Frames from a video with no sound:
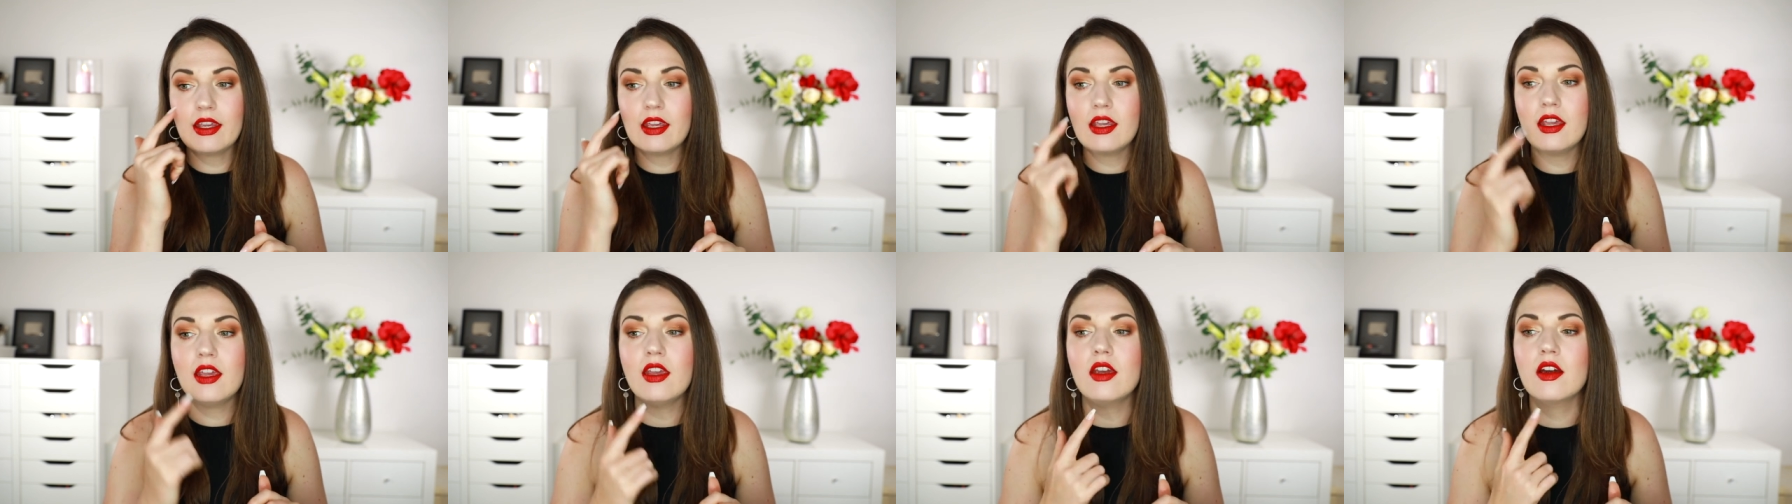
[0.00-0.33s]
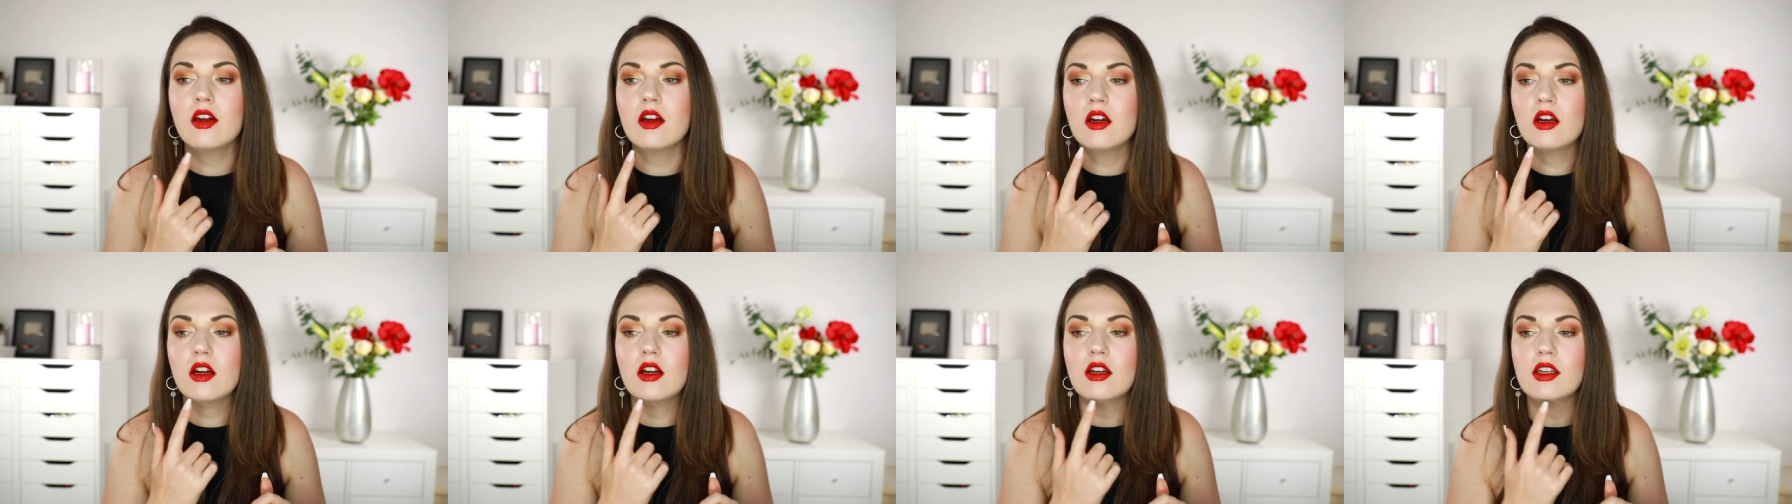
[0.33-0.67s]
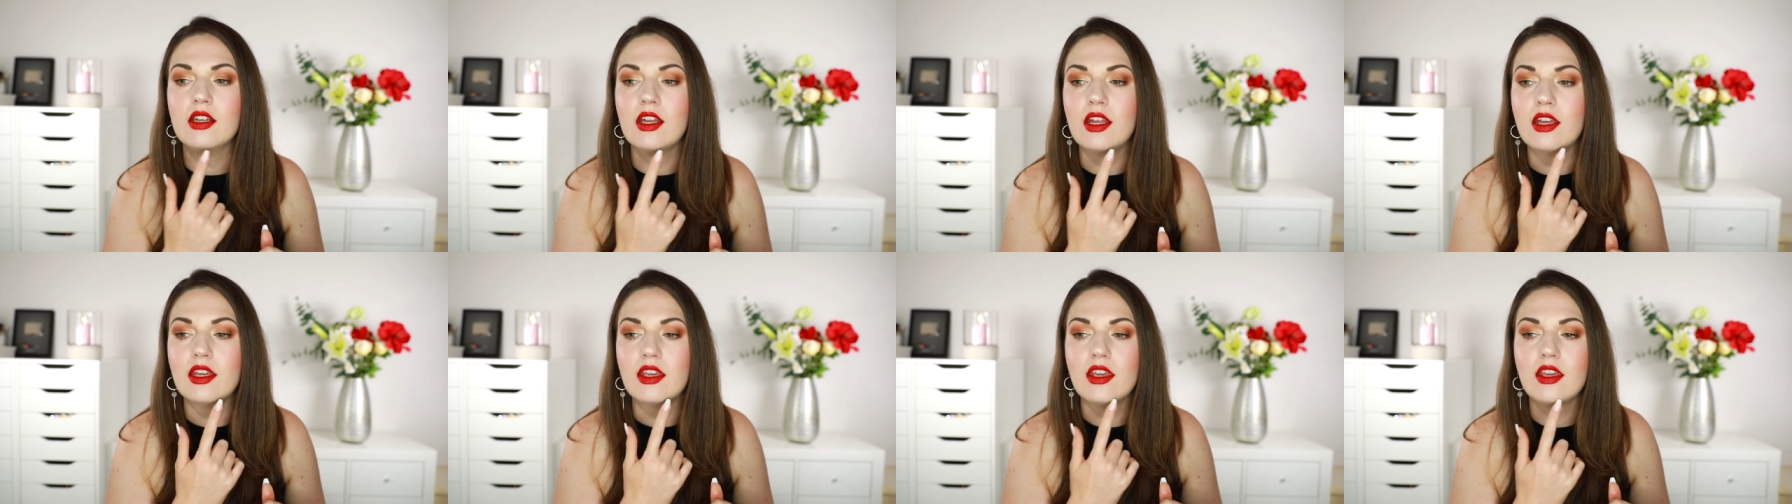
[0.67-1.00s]
here
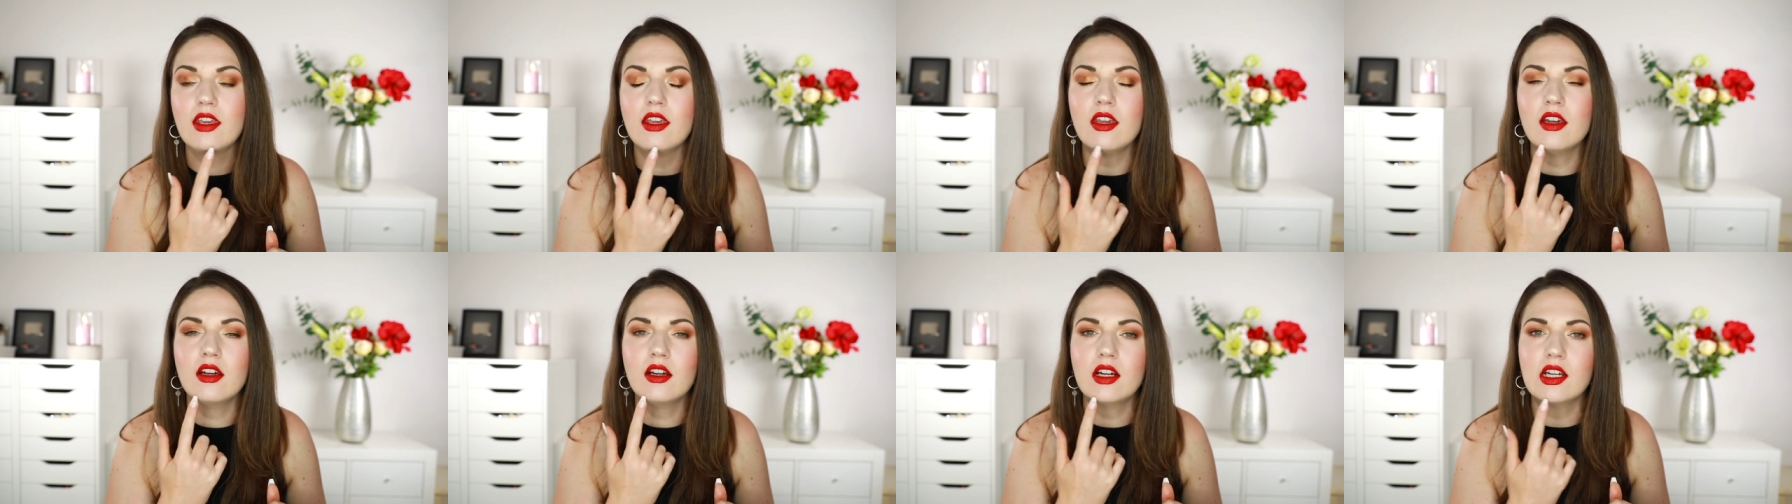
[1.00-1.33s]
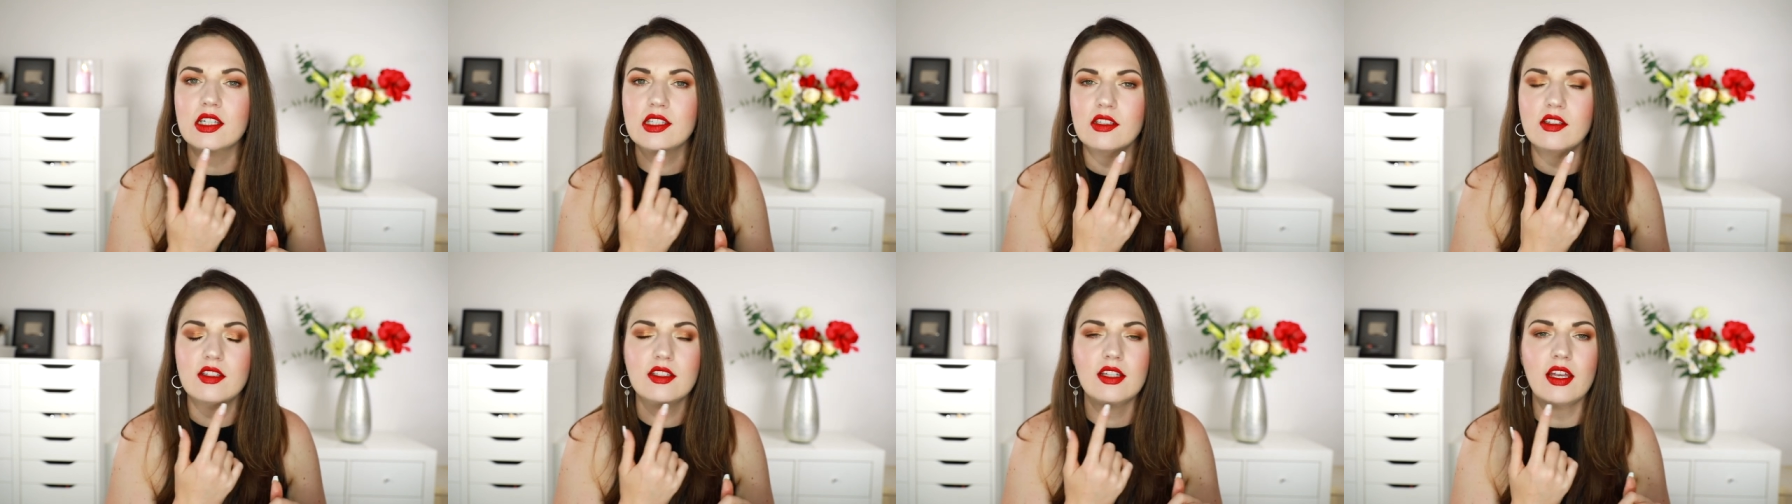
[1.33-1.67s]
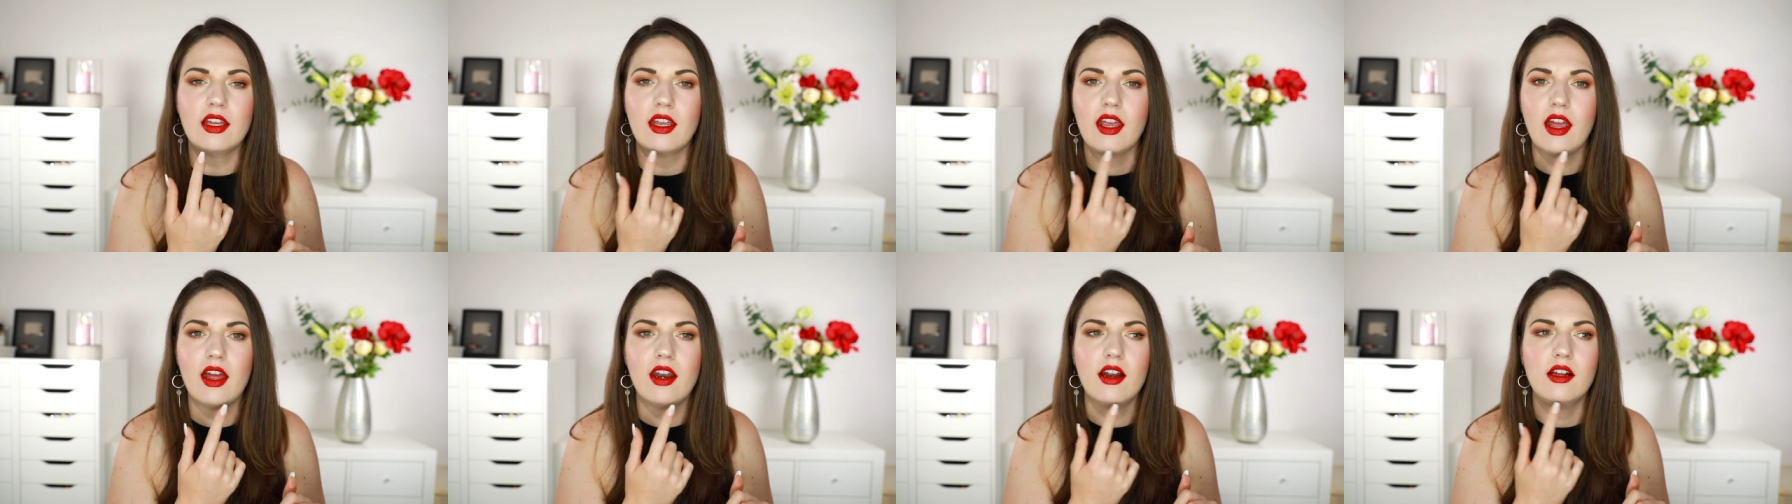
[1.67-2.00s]
and, like, here, because sometimes
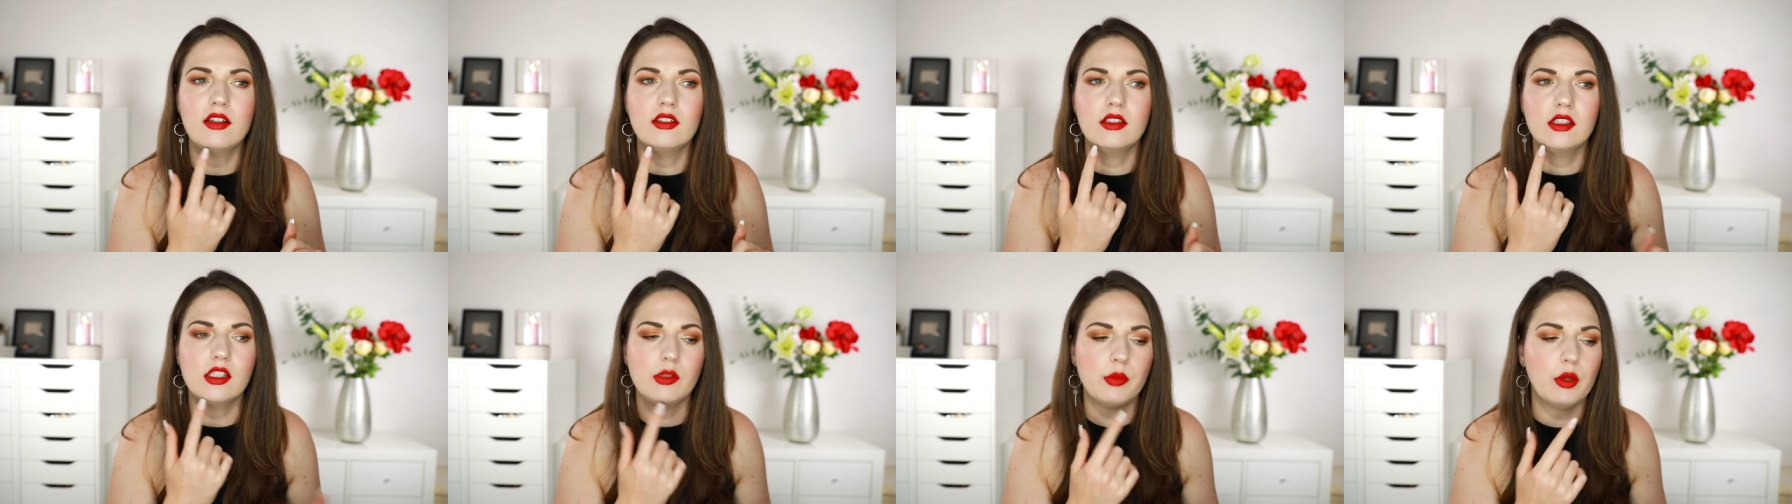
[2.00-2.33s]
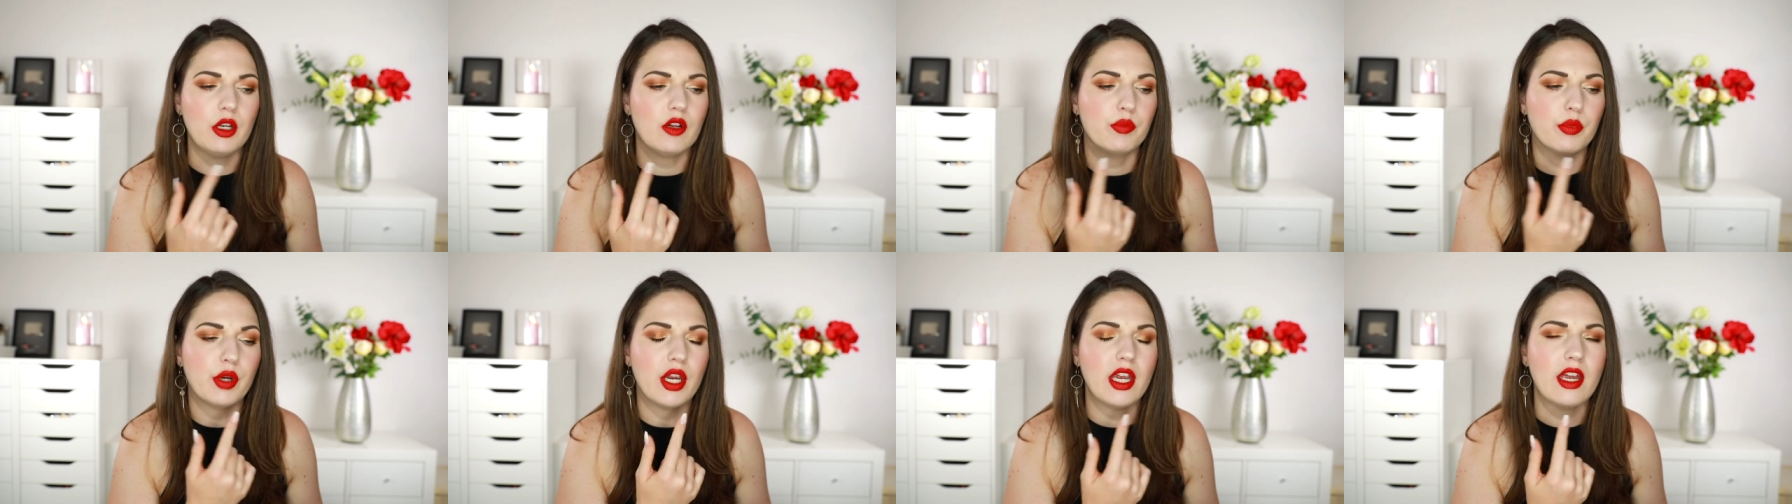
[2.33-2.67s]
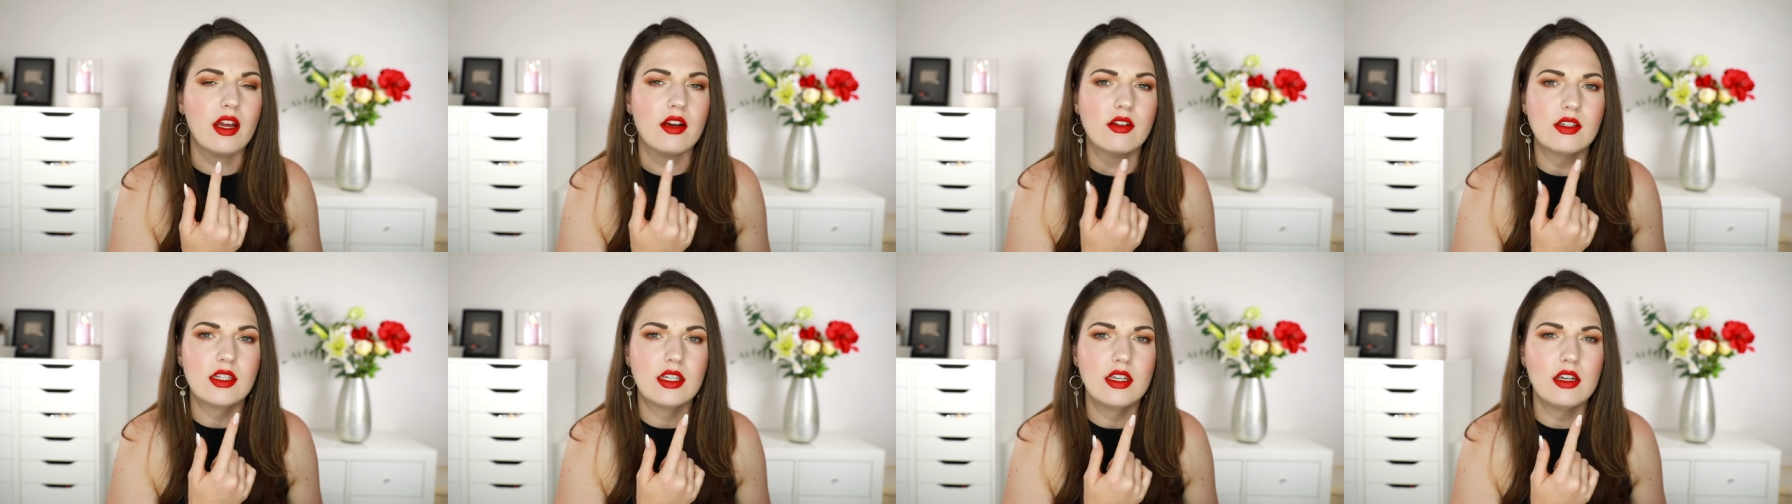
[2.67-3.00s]
I get a little bit of
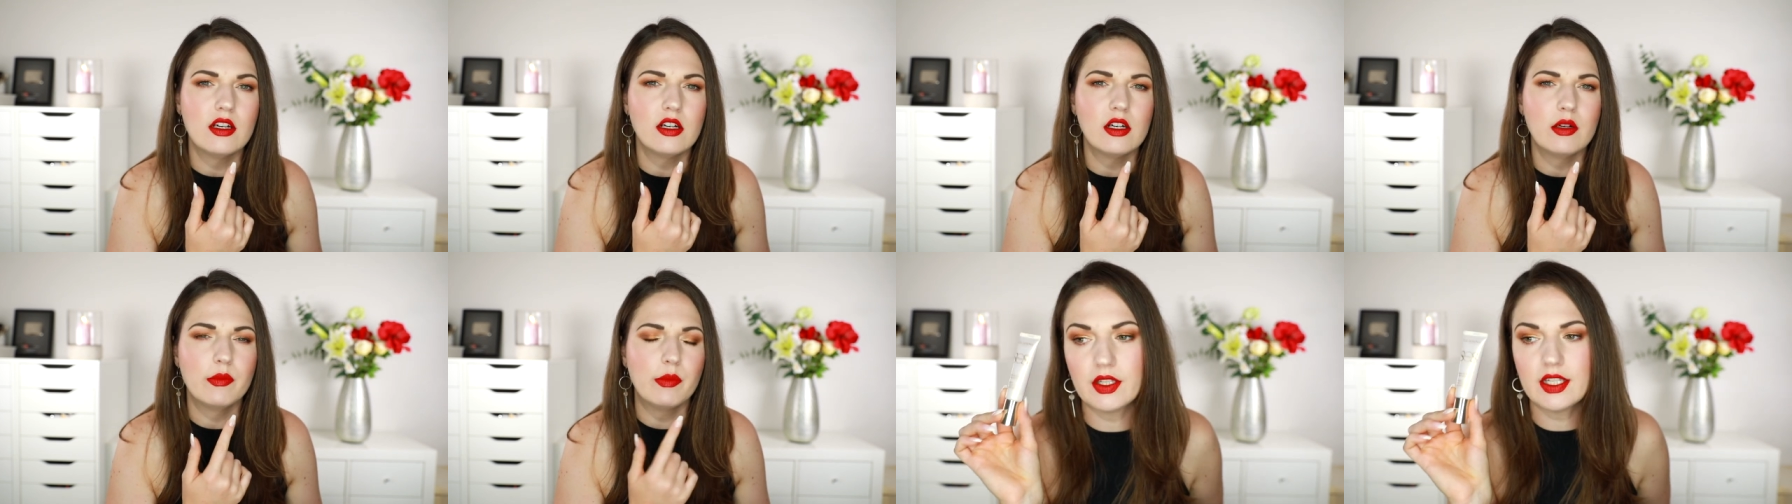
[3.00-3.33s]
breakouts here.